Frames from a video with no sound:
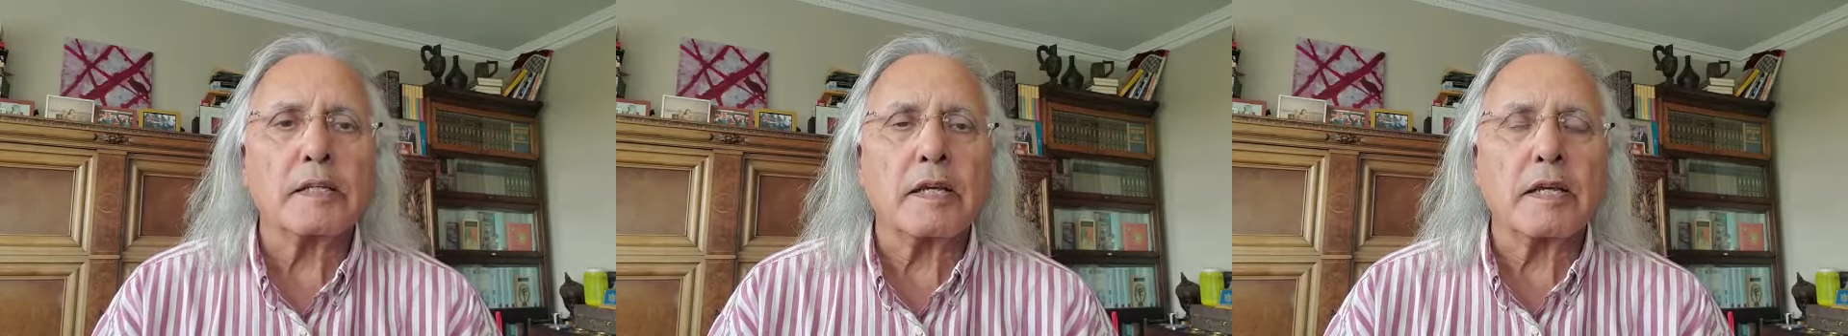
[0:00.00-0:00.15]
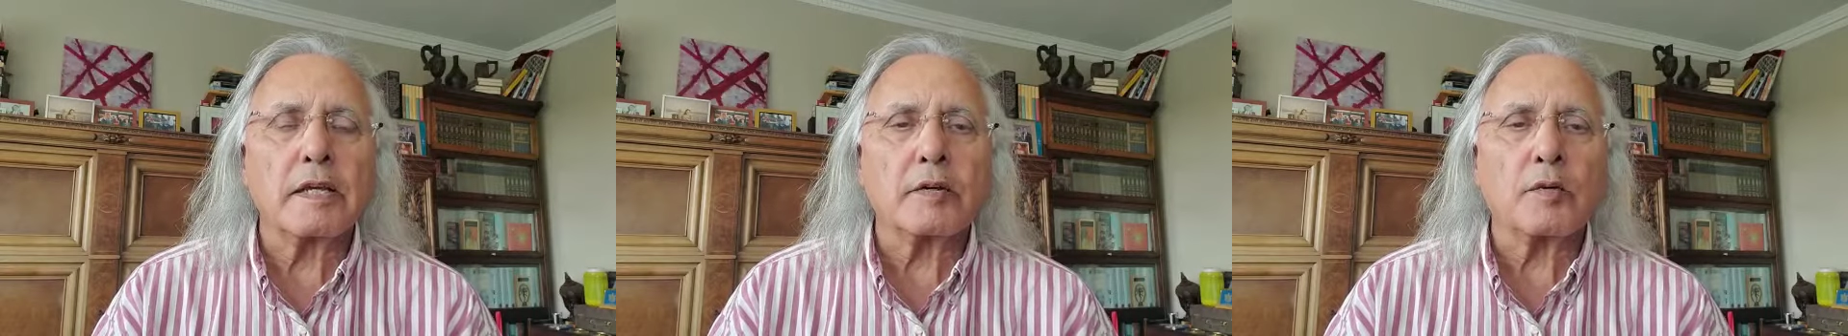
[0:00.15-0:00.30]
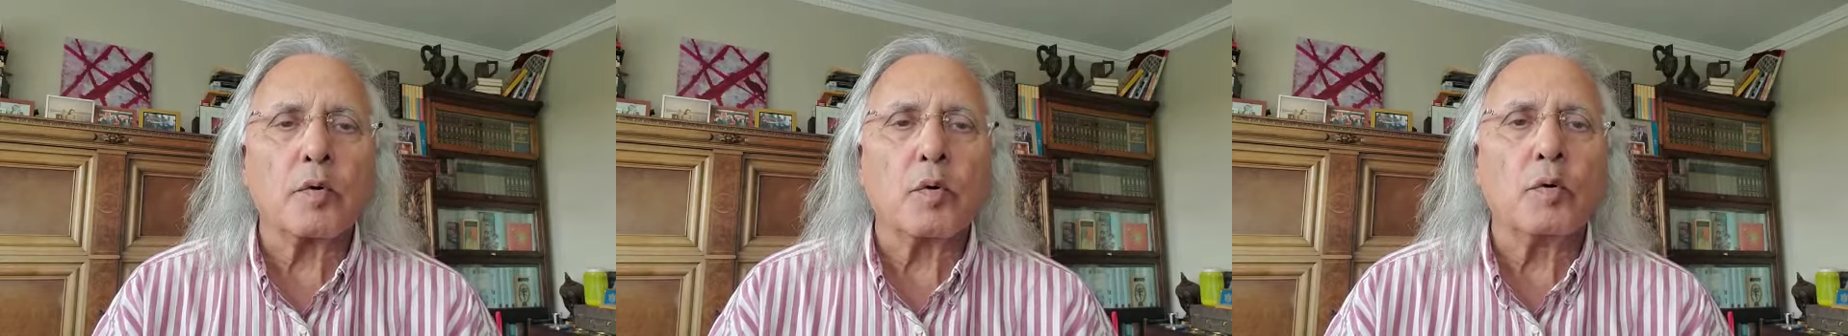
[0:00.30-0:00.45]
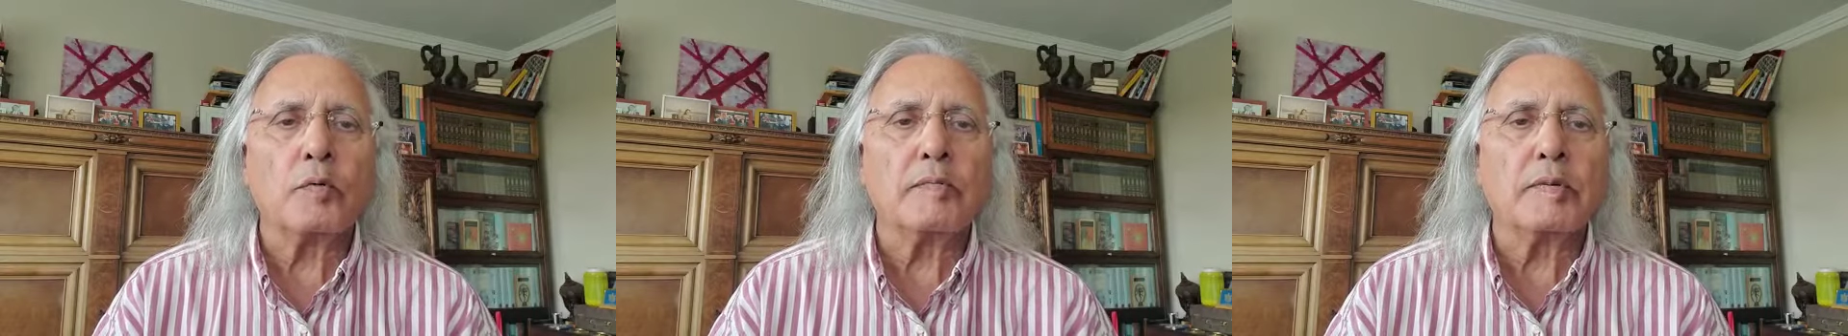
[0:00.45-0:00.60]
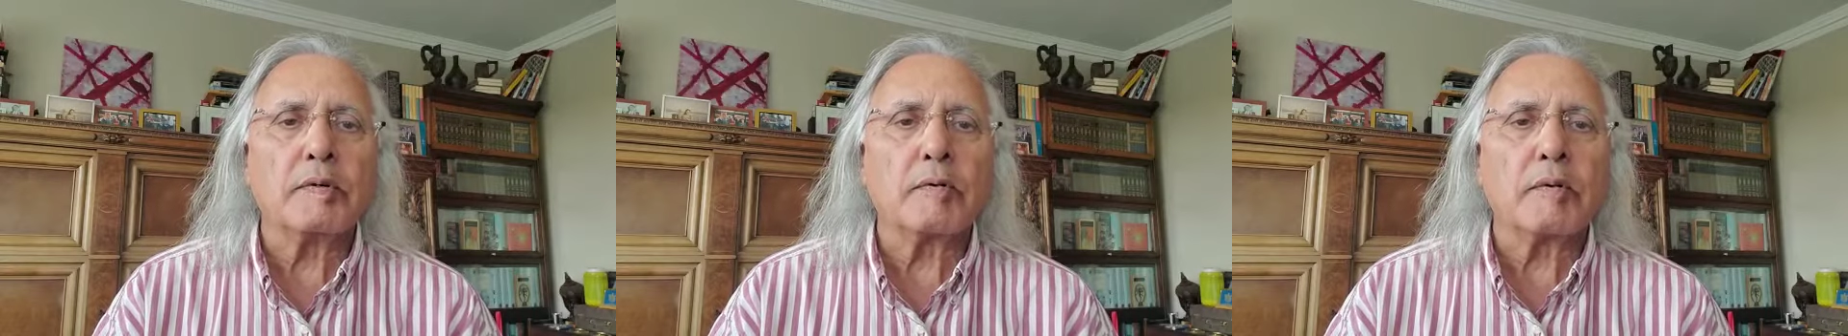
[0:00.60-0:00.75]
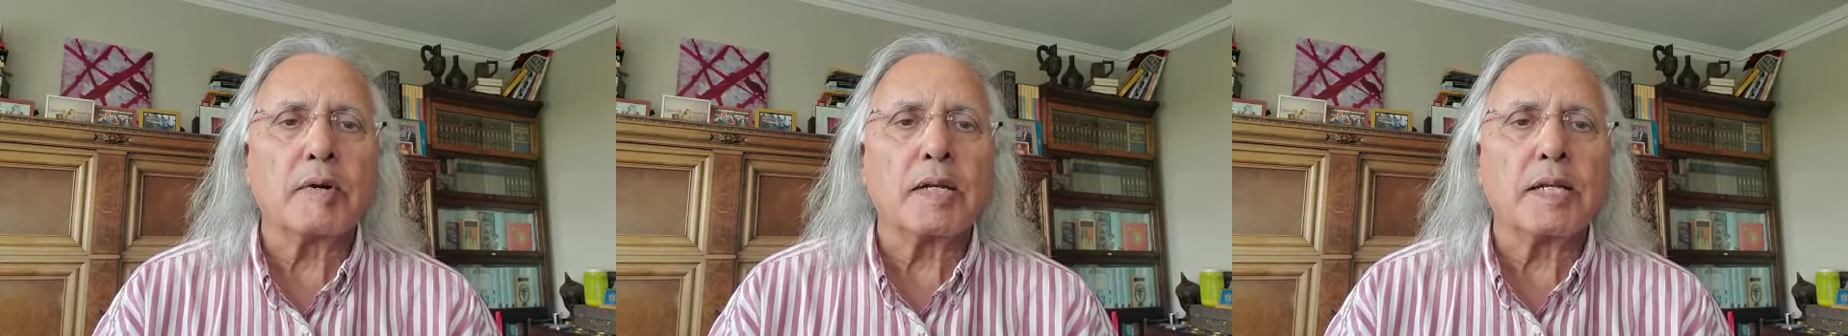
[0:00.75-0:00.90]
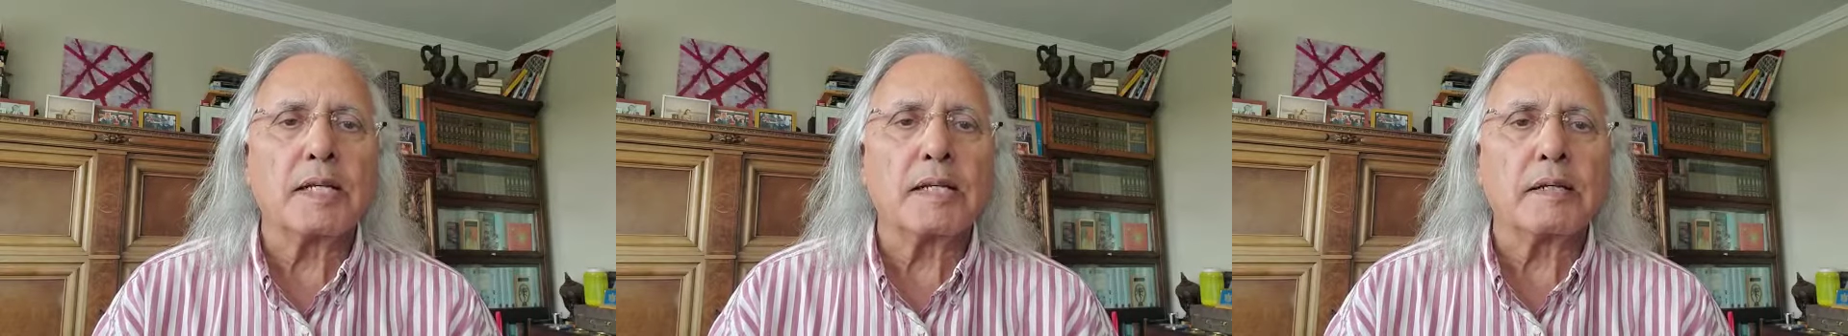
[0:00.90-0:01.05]
in COVID
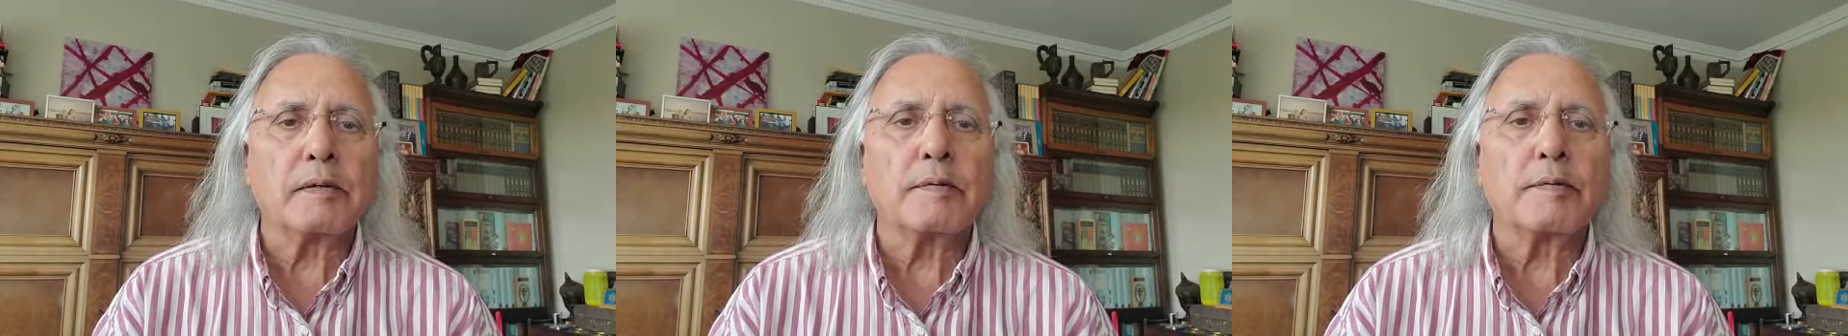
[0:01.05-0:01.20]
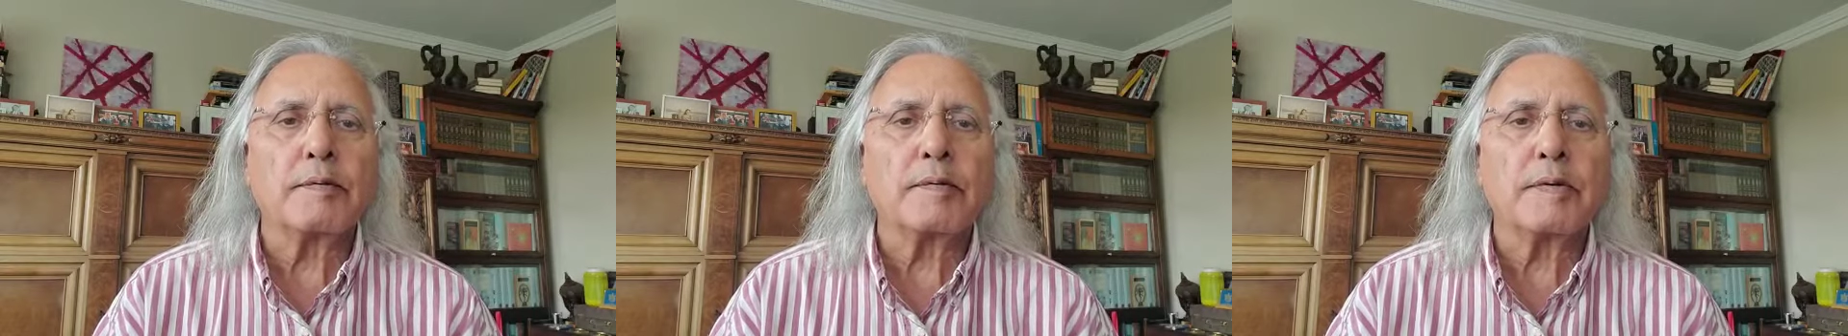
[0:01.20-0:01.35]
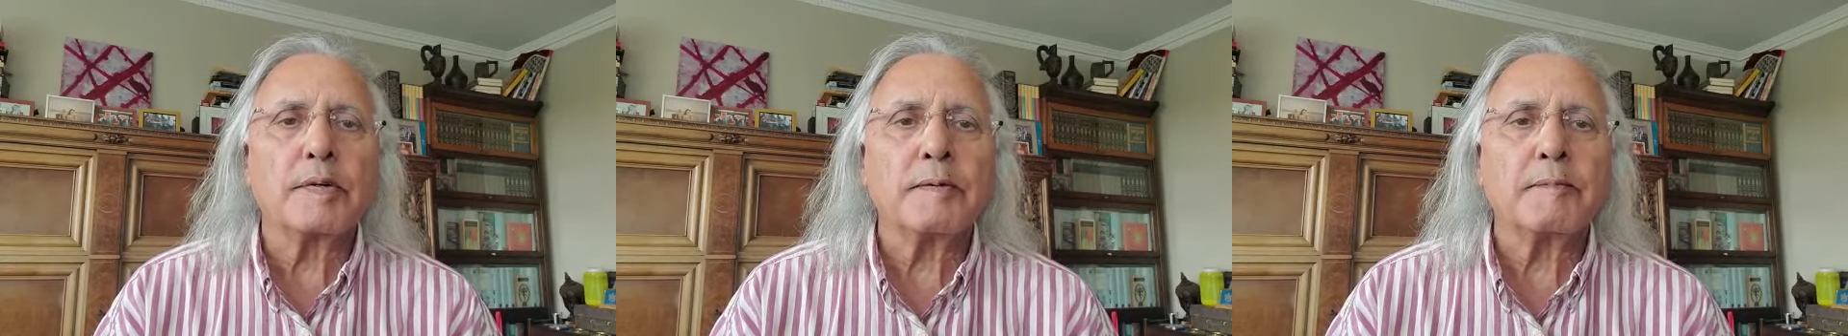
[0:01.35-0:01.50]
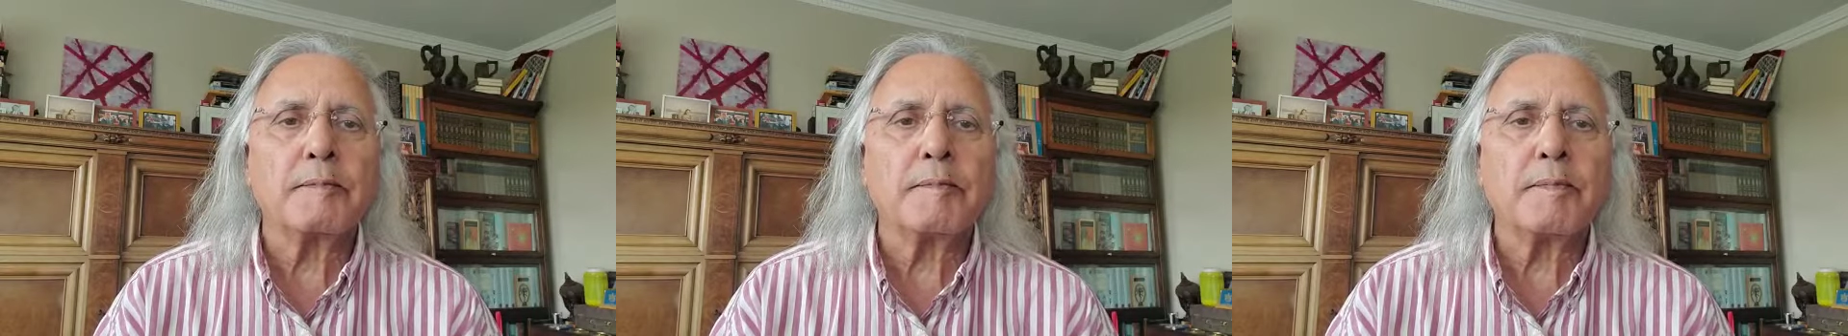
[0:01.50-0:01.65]
relief.